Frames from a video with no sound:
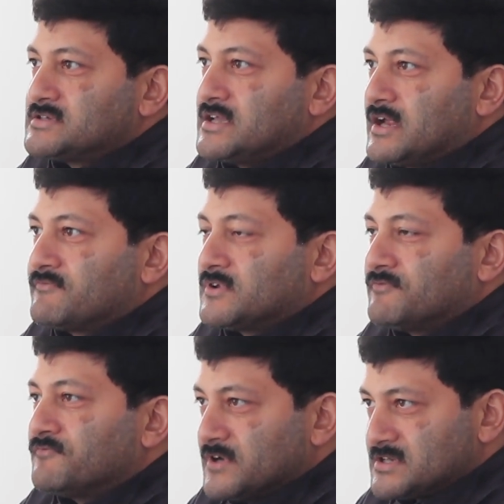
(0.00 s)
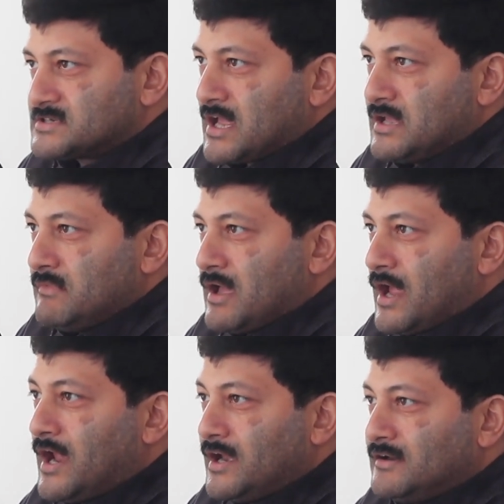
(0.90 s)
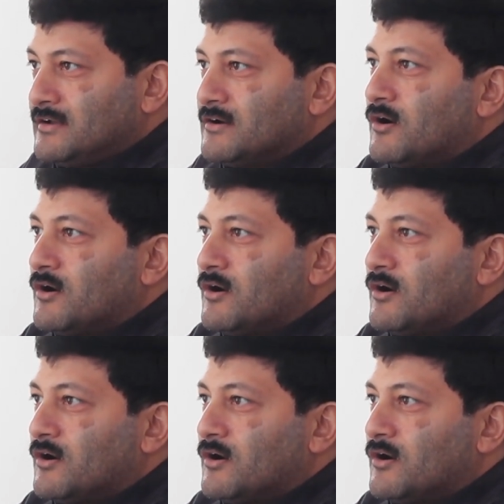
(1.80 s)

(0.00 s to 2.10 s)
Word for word: seeing it for the first time and